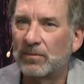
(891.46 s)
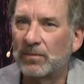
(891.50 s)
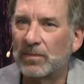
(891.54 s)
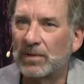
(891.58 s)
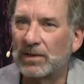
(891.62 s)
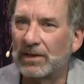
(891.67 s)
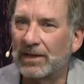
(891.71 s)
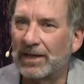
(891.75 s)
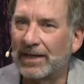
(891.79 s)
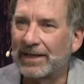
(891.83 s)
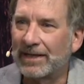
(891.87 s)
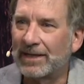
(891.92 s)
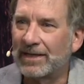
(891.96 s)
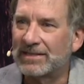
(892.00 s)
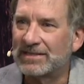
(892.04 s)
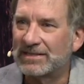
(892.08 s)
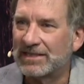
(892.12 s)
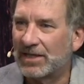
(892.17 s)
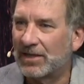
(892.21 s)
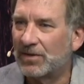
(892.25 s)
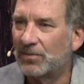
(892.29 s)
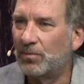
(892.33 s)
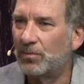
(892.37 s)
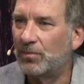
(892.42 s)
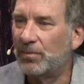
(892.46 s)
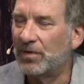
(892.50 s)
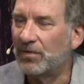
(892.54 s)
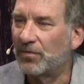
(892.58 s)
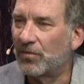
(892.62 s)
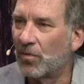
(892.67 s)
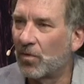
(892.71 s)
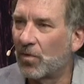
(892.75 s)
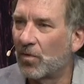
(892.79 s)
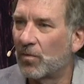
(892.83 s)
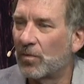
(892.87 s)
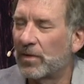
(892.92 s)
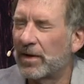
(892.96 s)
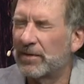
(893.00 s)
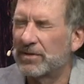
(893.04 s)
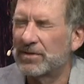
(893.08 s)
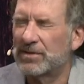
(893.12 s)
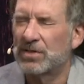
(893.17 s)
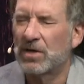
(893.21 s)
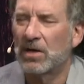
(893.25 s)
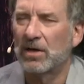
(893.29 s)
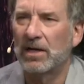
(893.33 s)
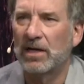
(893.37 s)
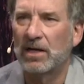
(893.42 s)
But like I said before when I was
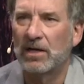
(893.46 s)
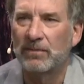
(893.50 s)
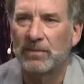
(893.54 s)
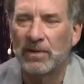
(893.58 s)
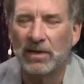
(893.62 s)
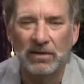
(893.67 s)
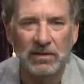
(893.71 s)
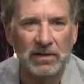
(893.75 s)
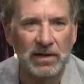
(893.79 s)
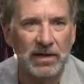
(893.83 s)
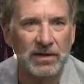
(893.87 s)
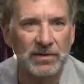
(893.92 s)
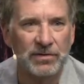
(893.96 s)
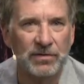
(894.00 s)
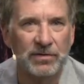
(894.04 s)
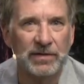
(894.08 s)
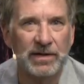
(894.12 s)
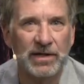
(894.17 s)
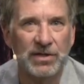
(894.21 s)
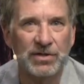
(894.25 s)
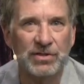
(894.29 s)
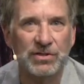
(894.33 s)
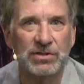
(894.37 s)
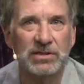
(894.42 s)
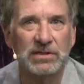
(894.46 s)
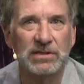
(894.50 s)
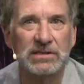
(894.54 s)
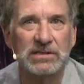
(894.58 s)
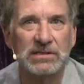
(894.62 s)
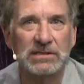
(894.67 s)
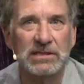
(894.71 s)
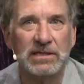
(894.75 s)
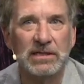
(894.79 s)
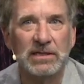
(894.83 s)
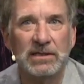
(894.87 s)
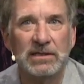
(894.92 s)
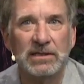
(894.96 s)
talking about contradictions,